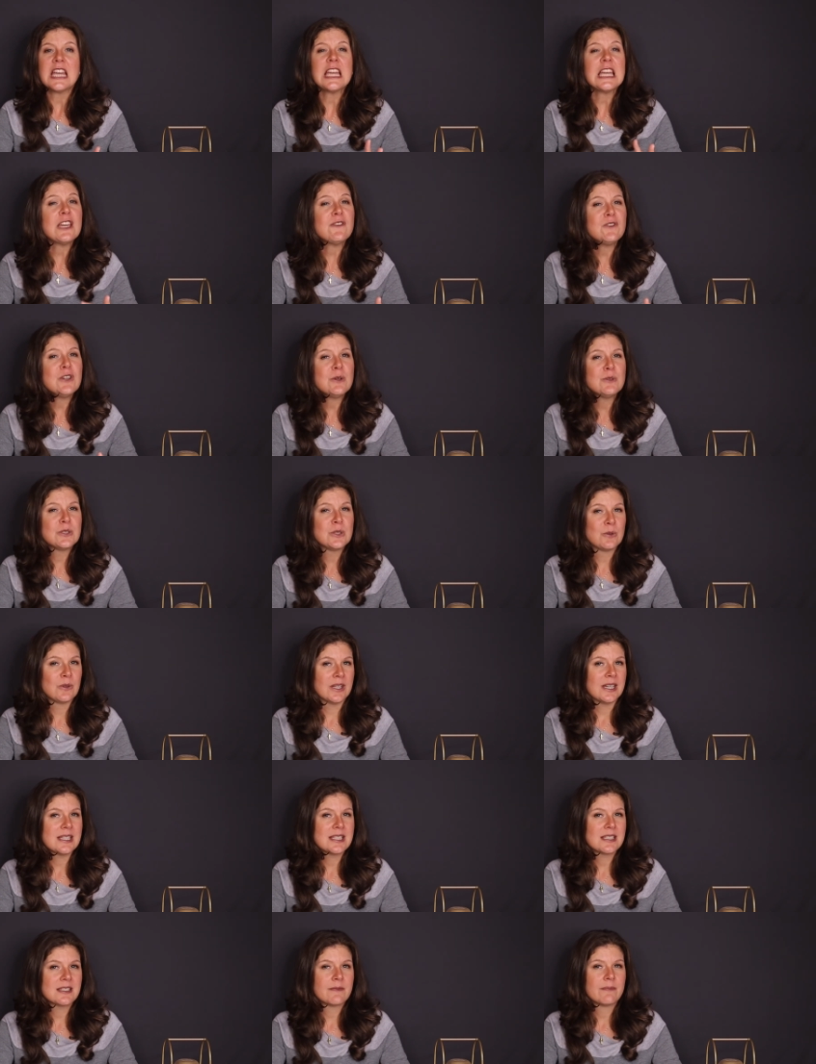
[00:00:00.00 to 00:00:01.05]
If you do
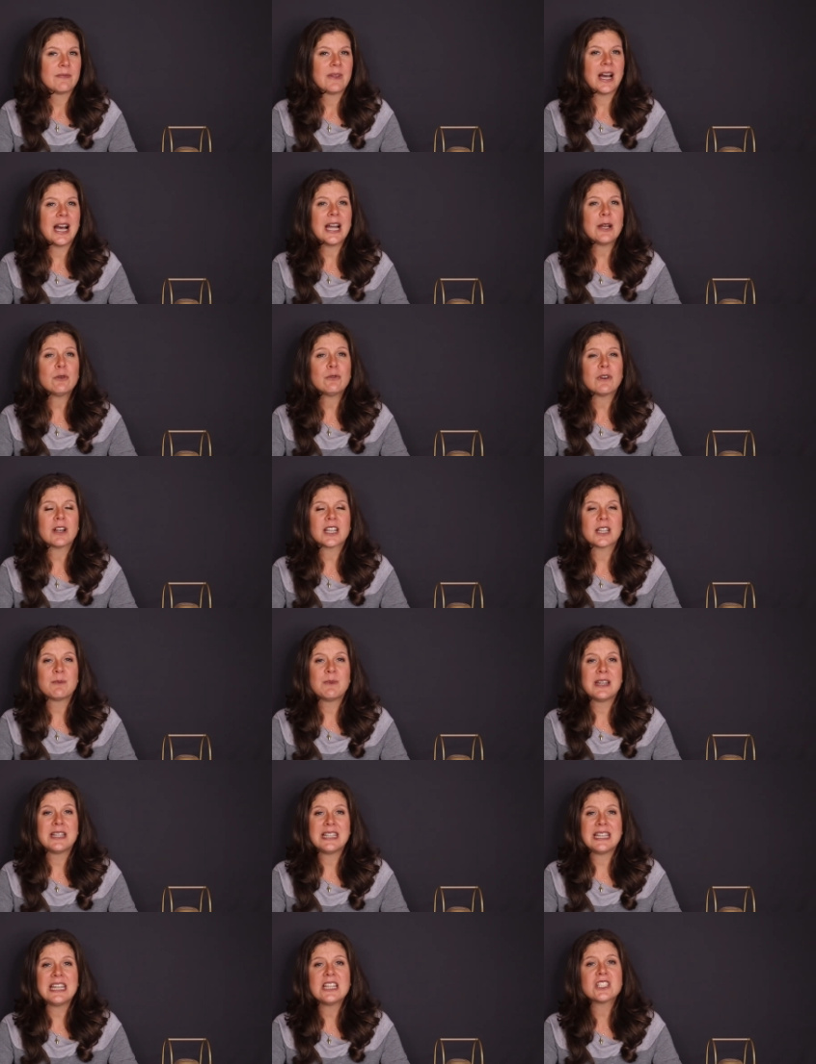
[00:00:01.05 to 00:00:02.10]
this, I would
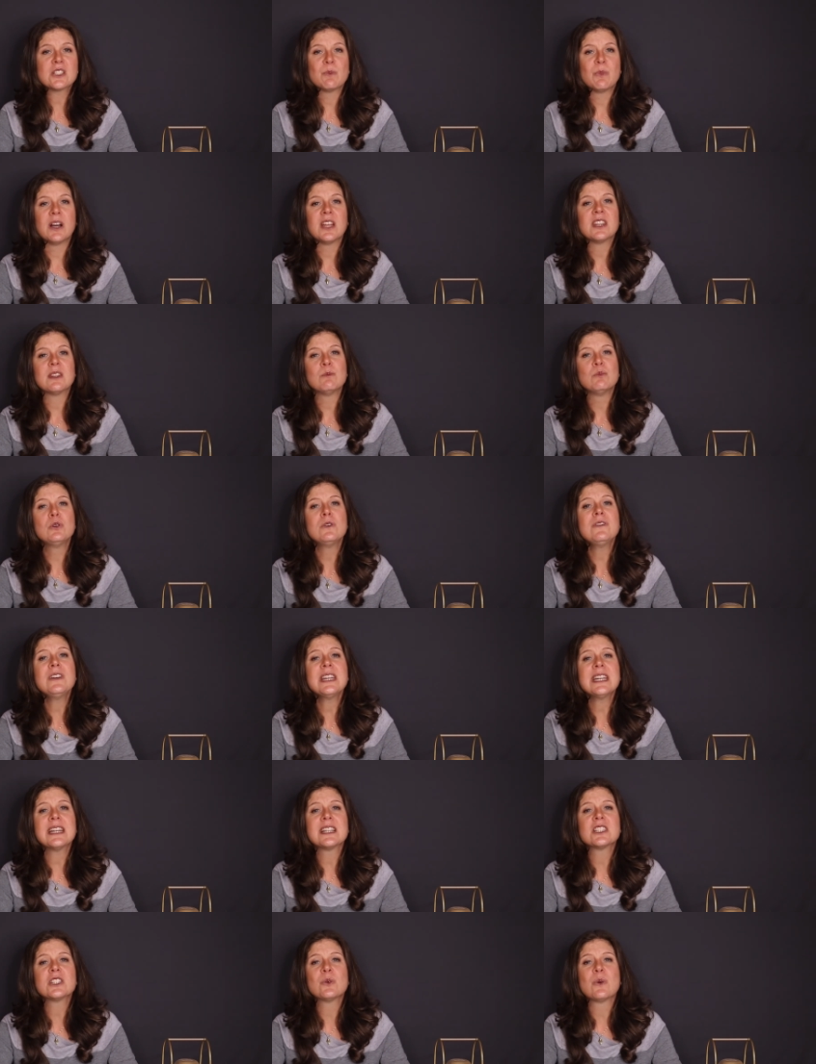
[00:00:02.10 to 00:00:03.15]
recommend each month moving
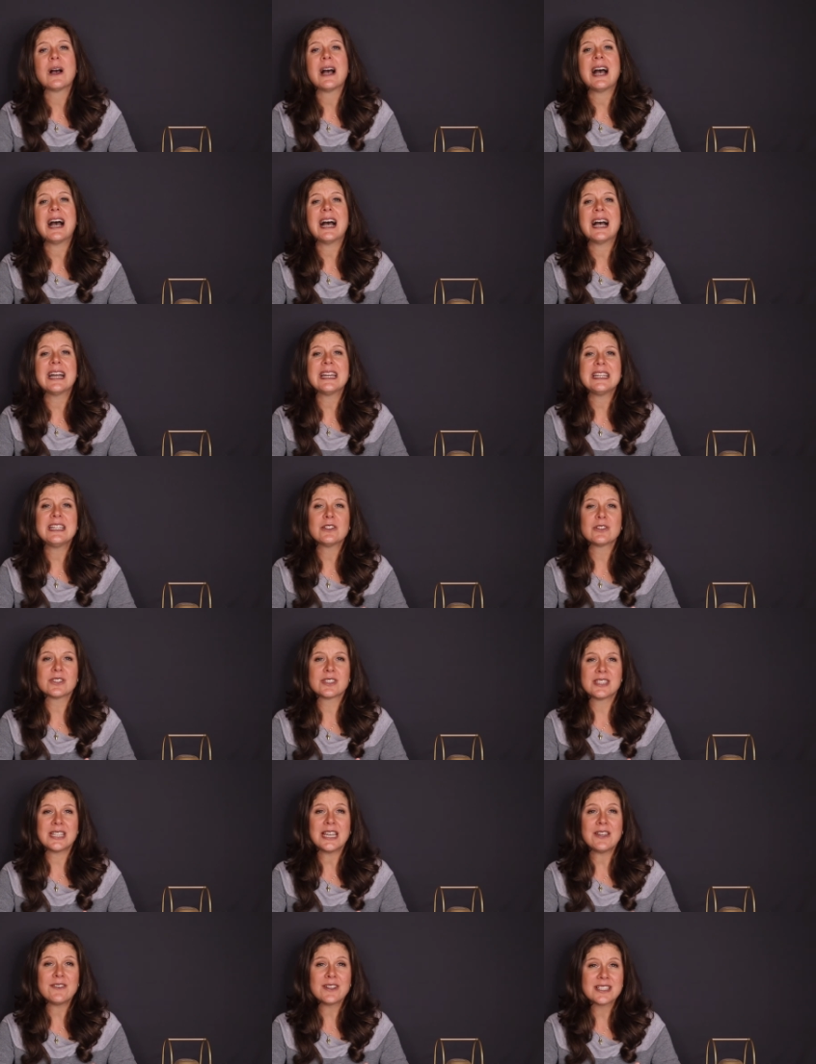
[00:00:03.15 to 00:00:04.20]
it into a high-yield
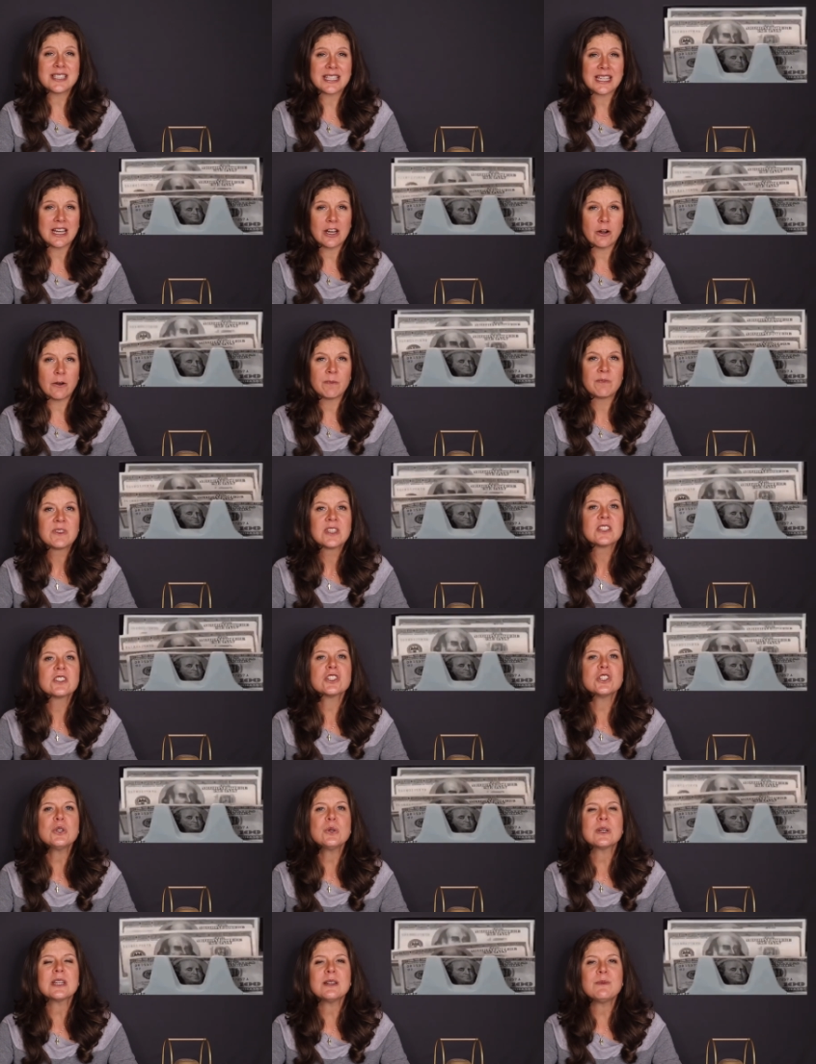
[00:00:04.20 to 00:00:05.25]
savings account so
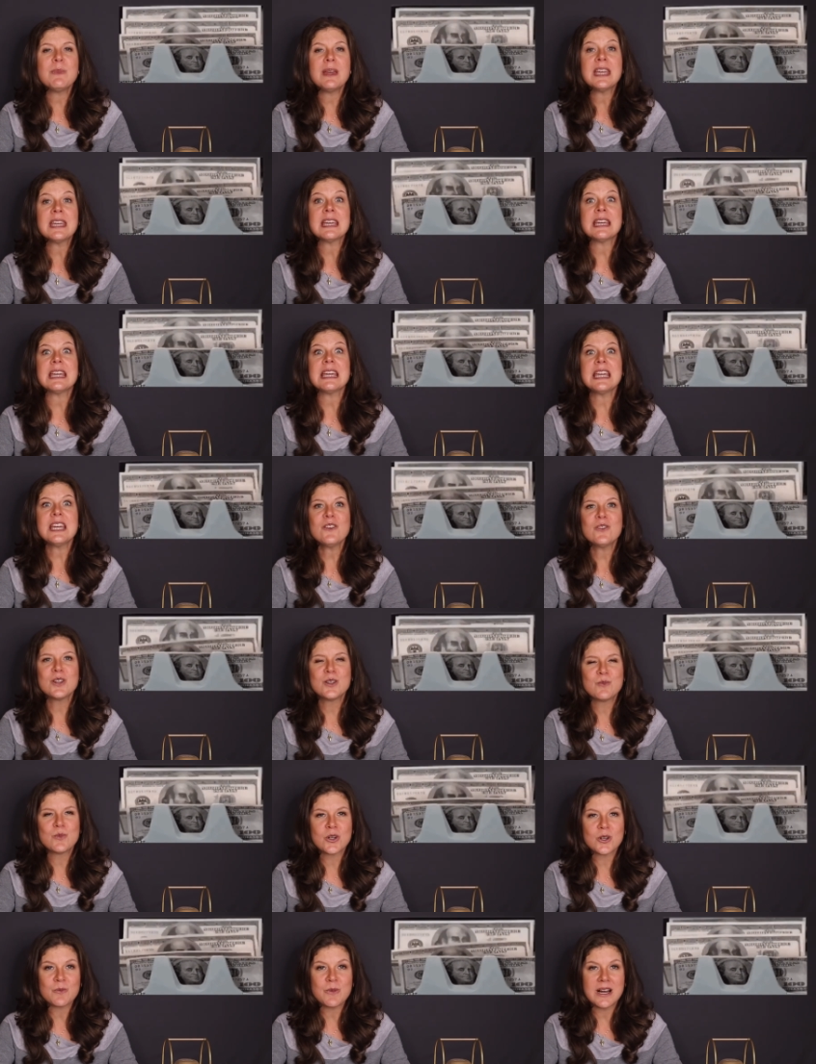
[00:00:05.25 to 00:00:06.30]
you can make even
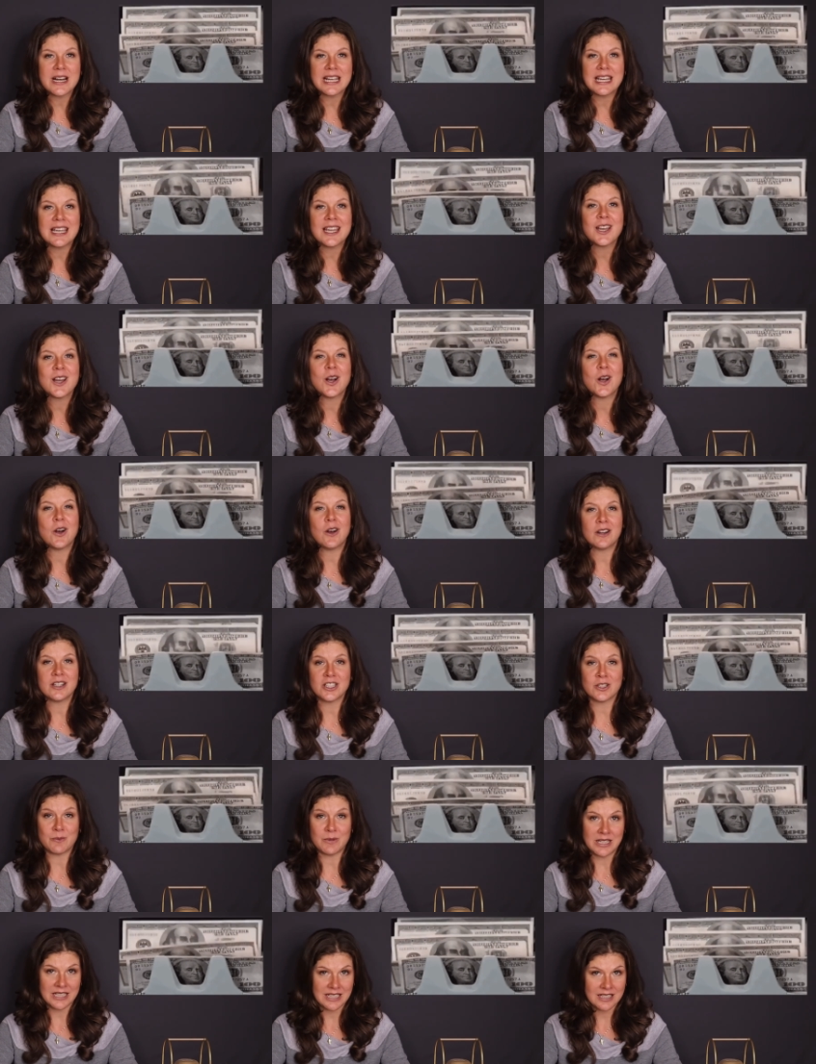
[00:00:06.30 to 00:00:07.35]
more money on your
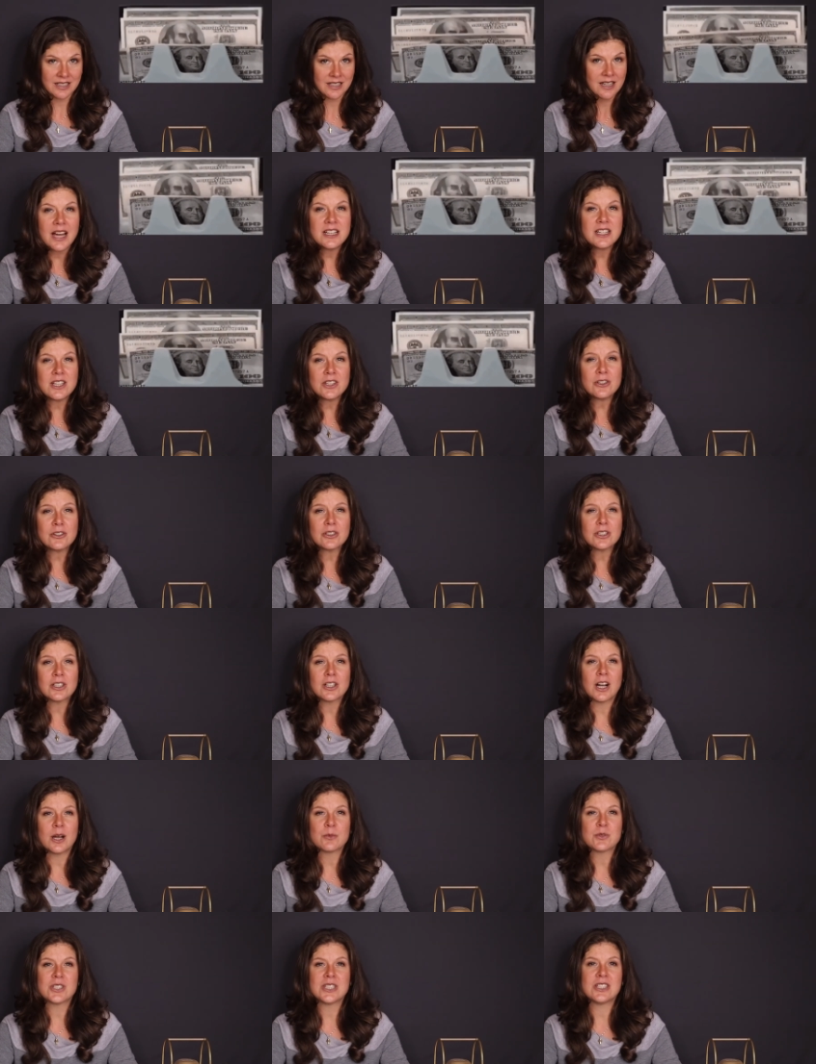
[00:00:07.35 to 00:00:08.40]
money. Another good
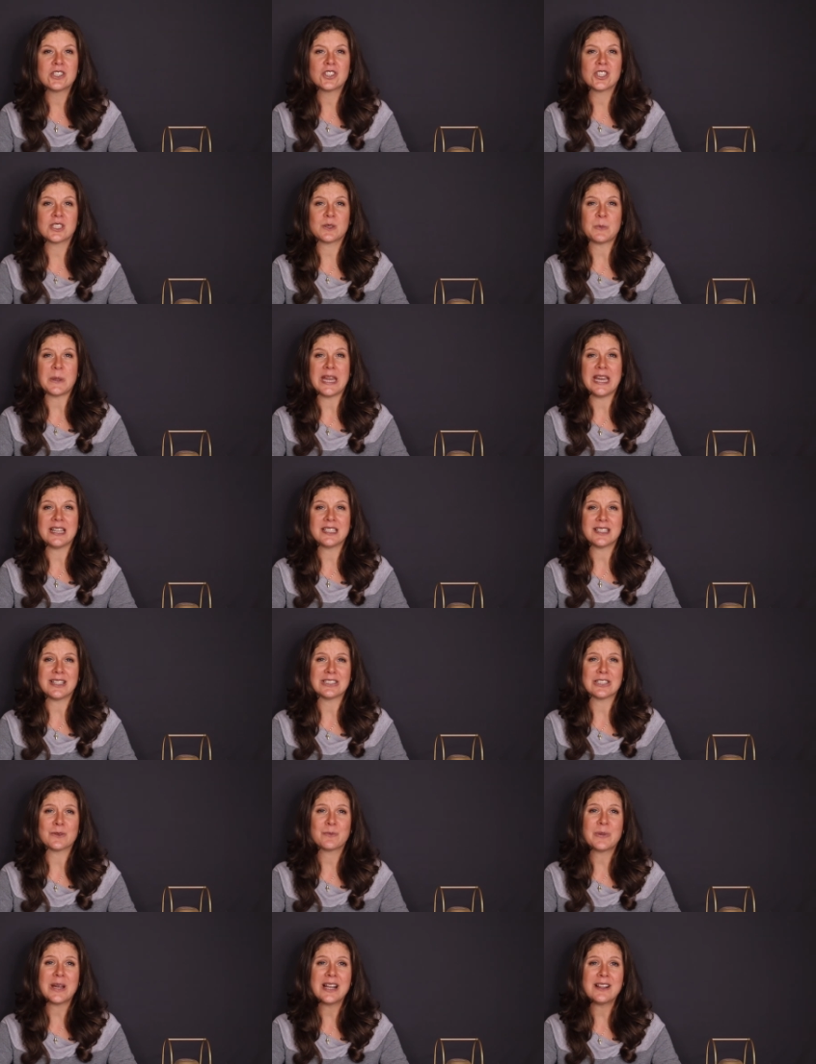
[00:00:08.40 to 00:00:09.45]
option is just paying down
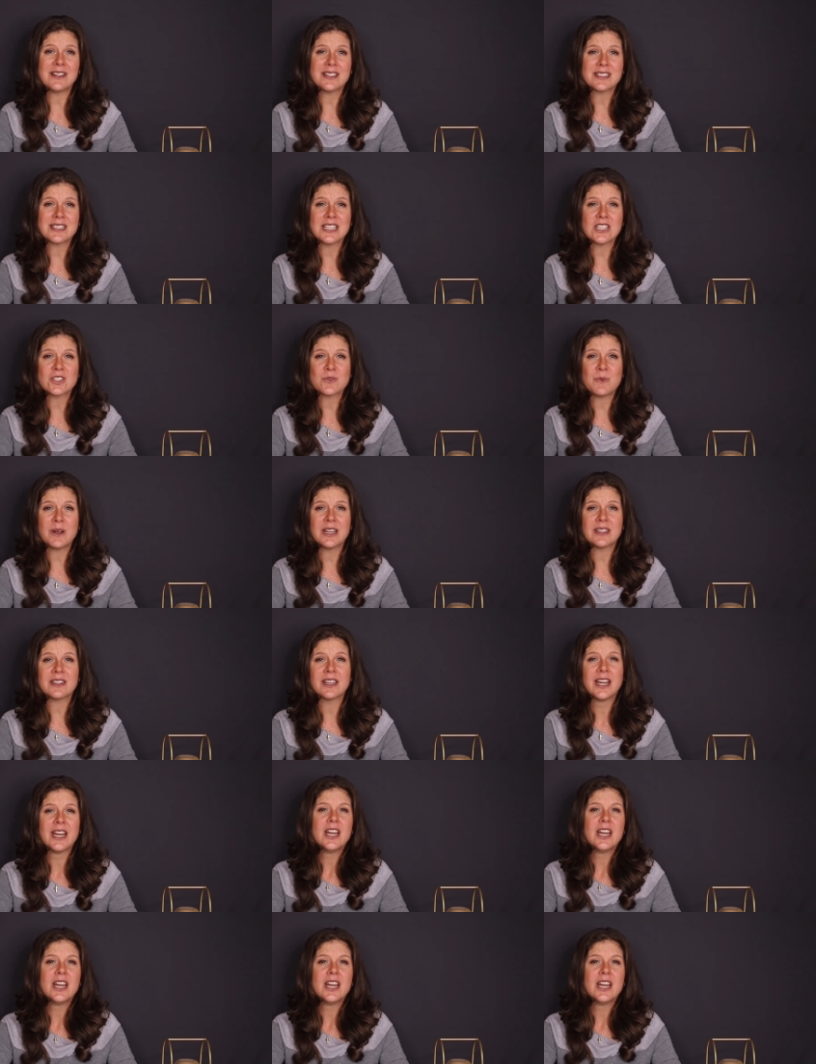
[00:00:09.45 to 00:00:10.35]
your balance each month